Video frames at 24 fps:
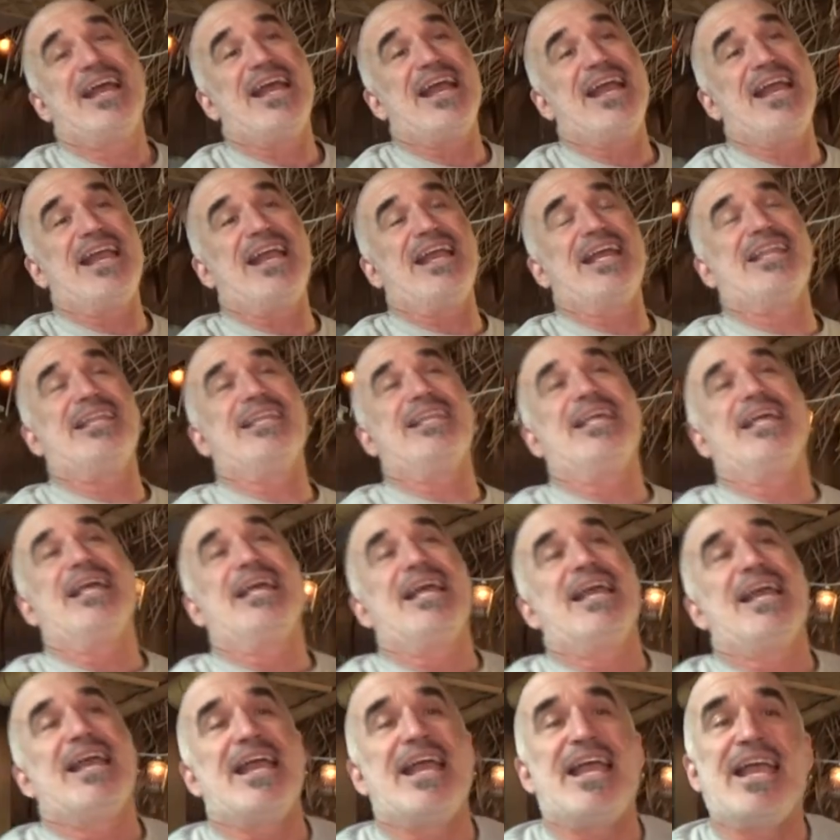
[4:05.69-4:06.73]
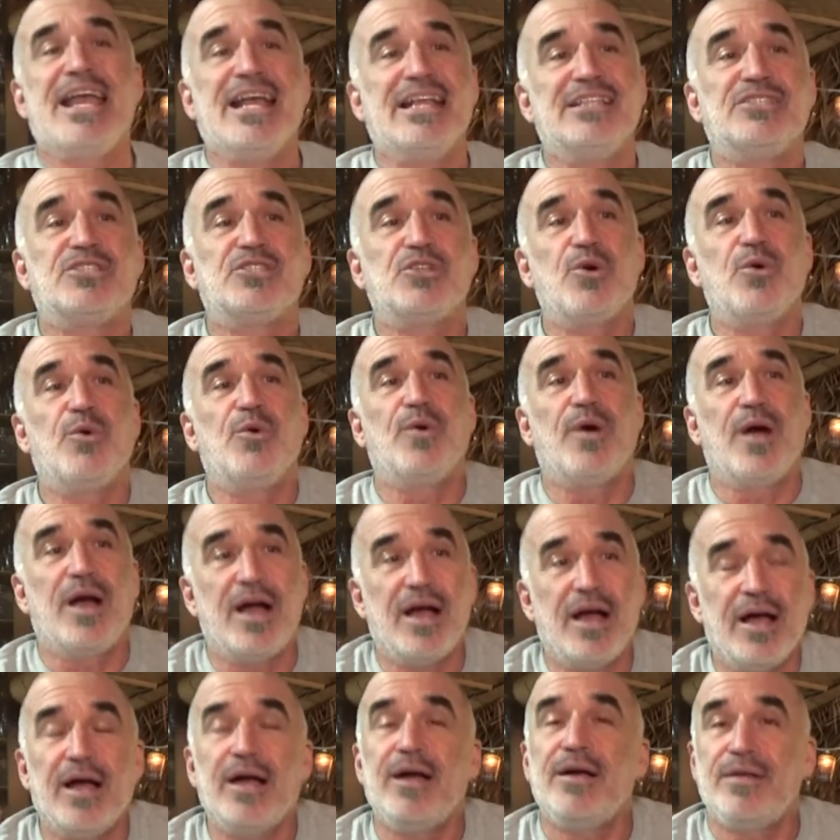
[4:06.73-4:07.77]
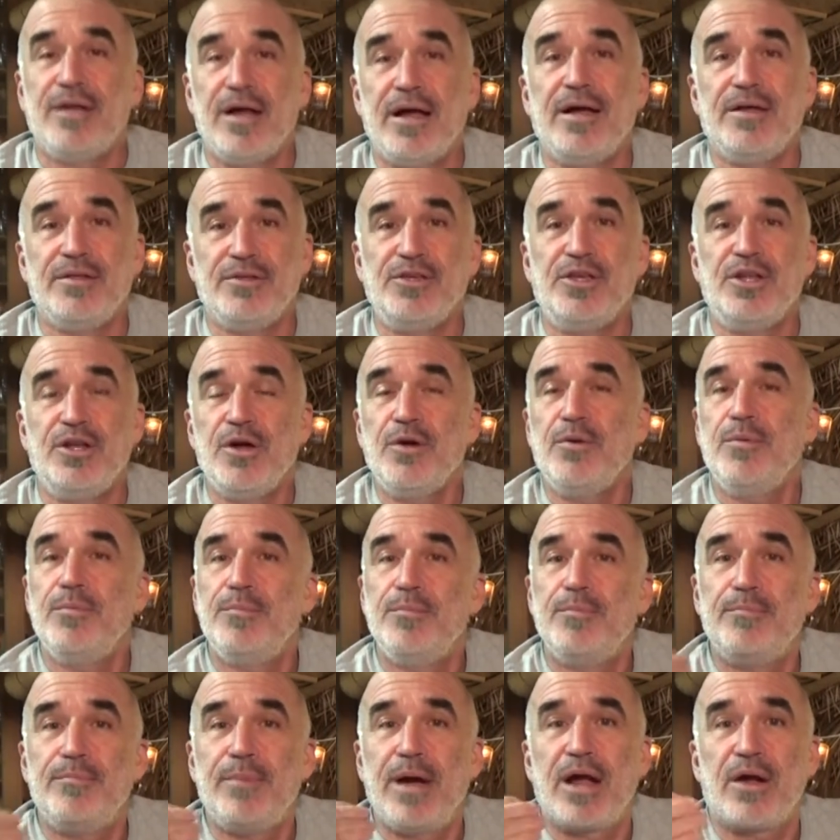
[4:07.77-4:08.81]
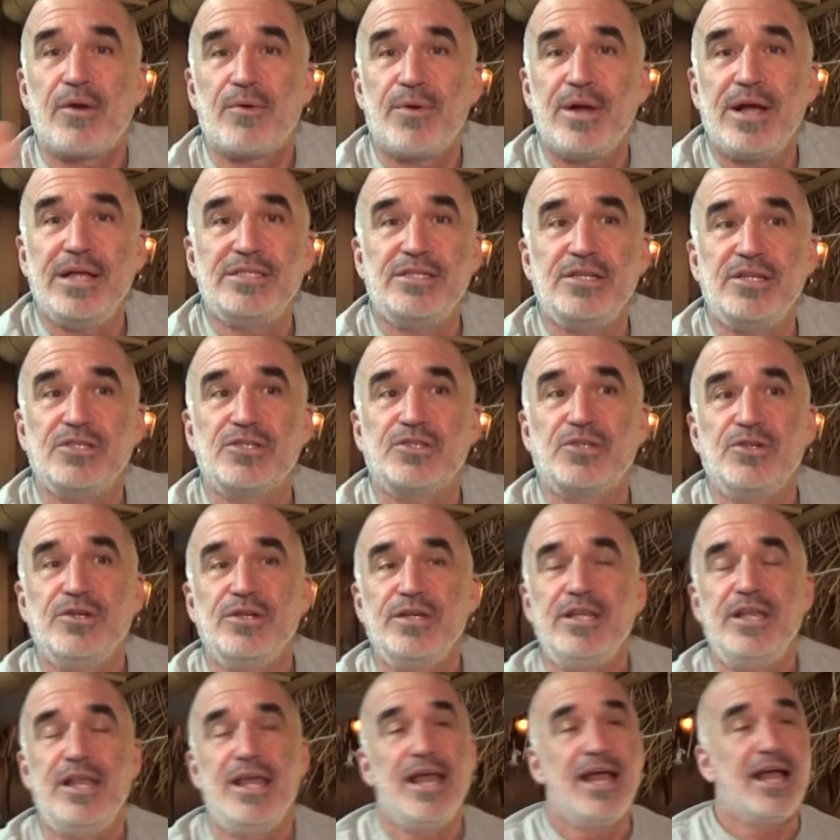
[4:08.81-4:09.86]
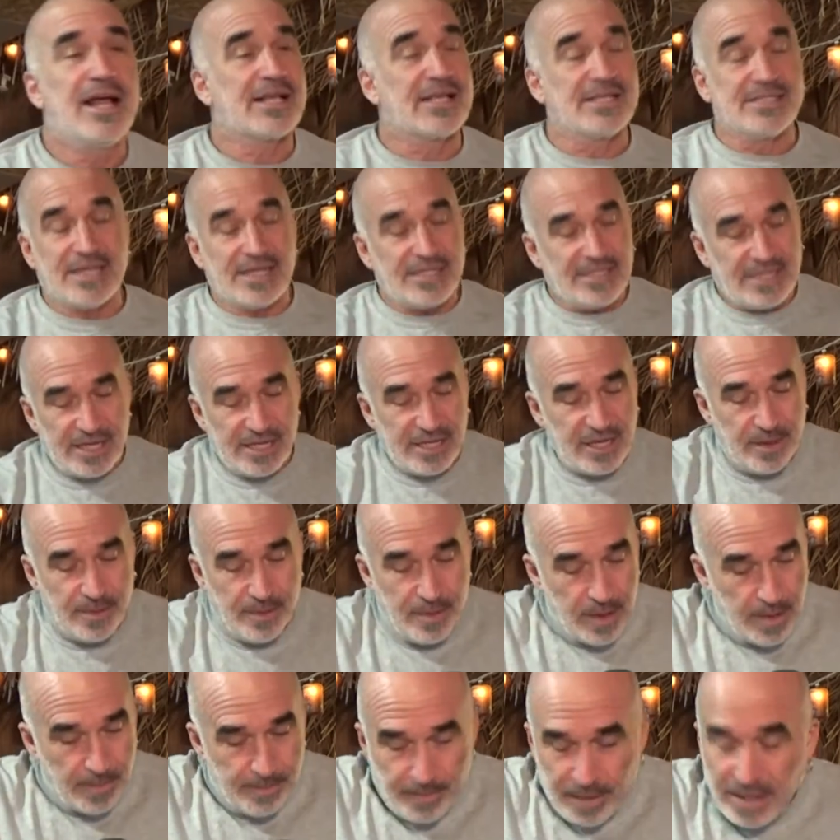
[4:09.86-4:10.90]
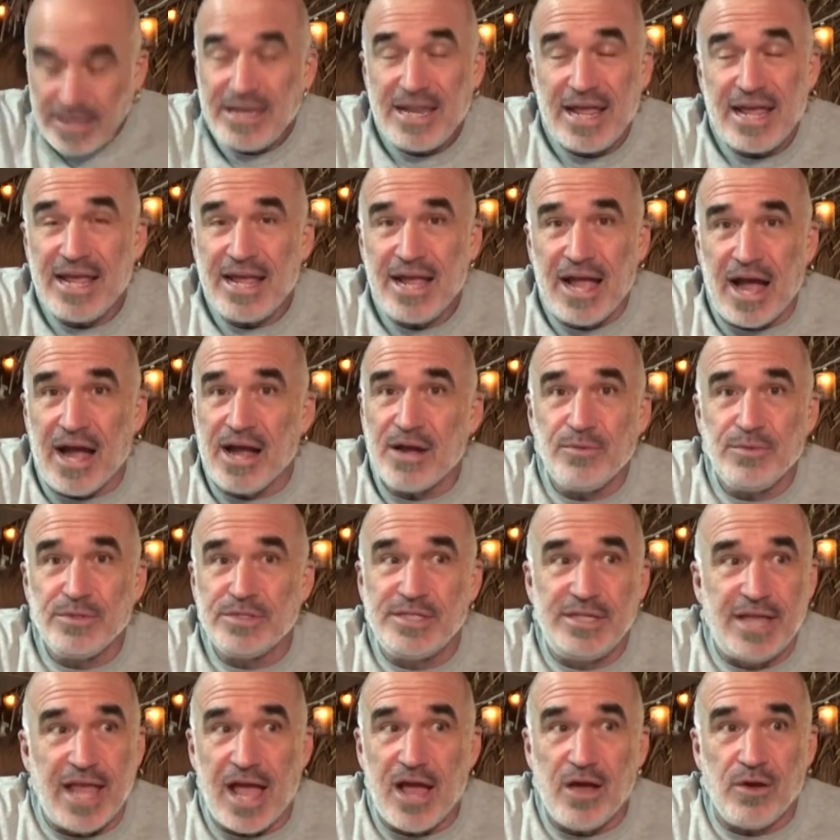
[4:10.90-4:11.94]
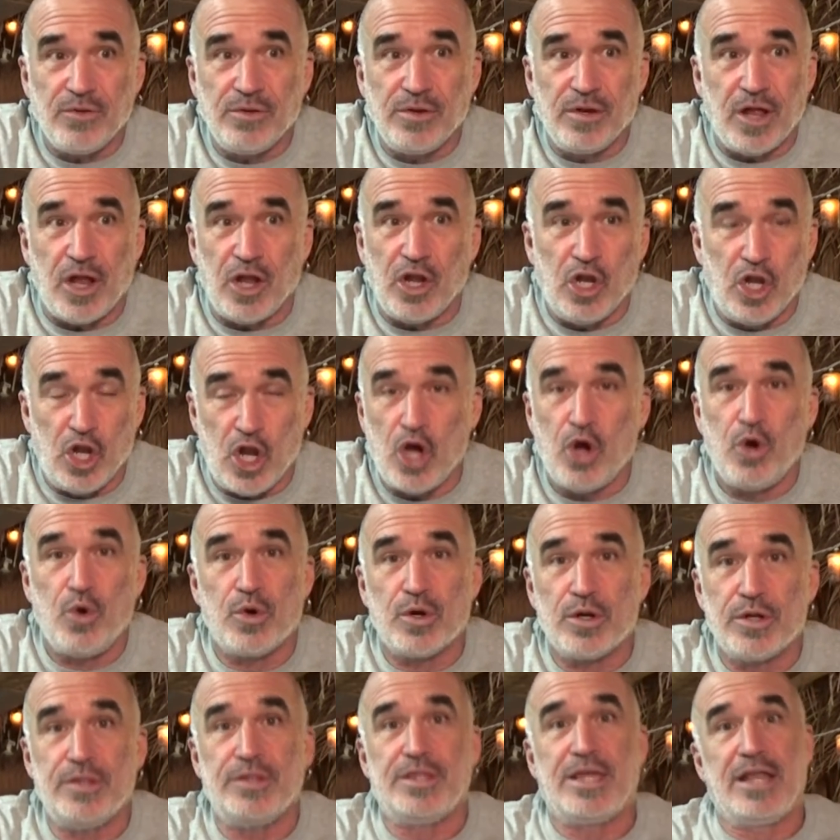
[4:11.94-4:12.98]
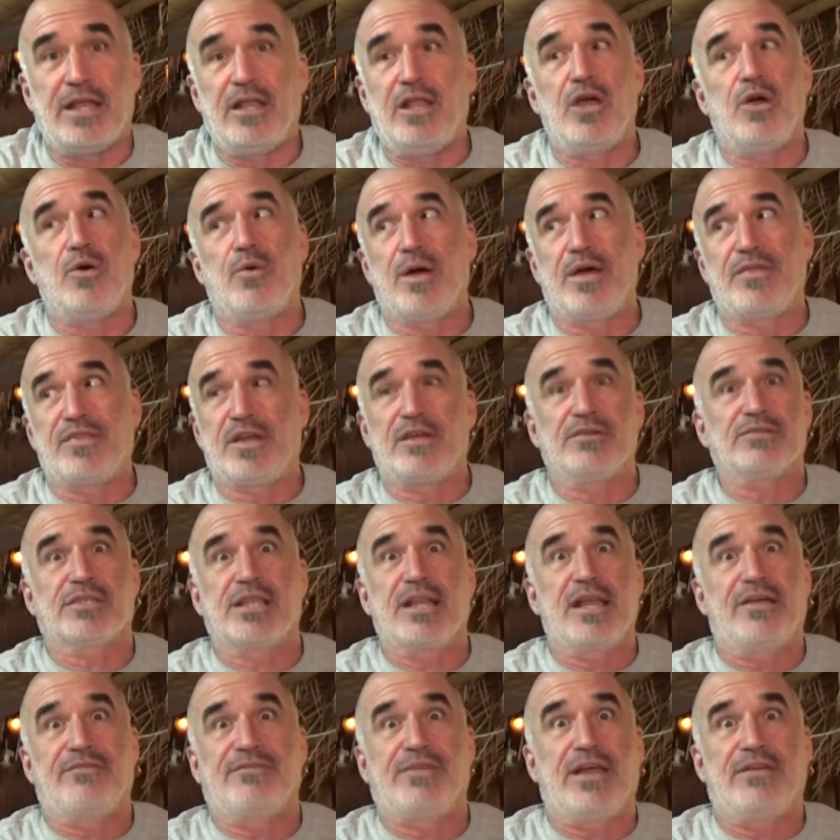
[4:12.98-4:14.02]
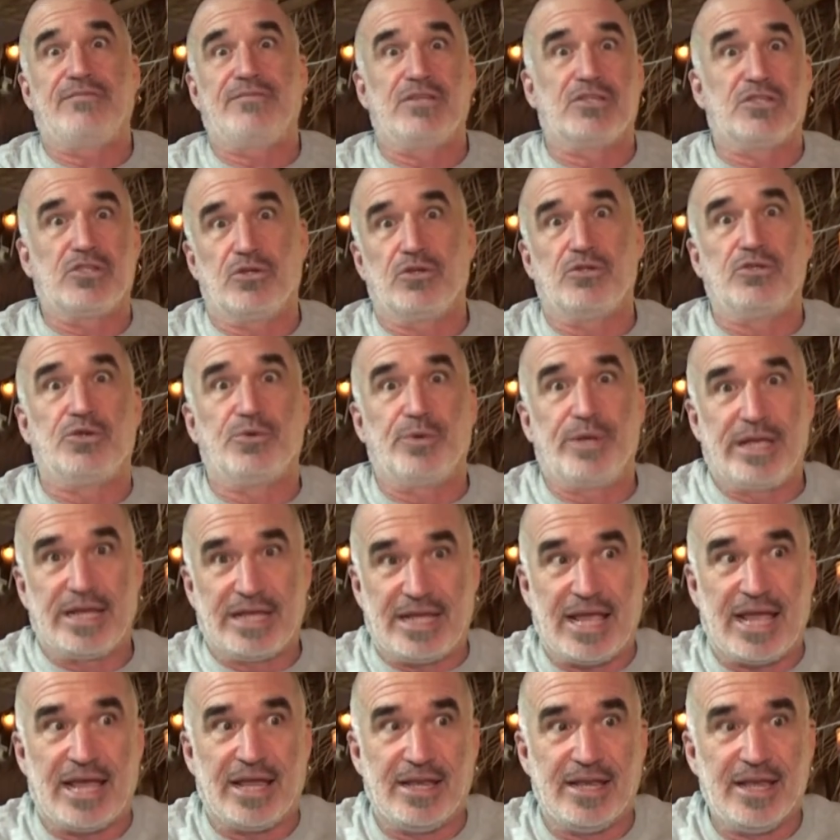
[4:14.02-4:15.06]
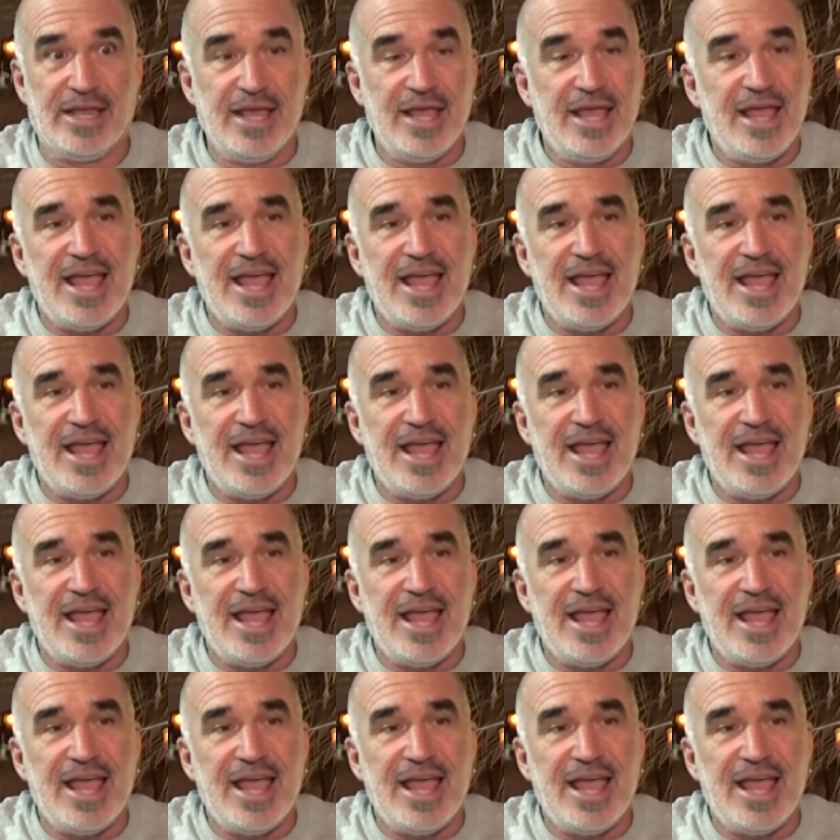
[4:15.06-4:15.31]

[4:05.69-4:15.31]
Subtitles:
And so, my horizon is good. Because I tell you, Monday, I was down lower than low. I thought I was going to have this surgery again.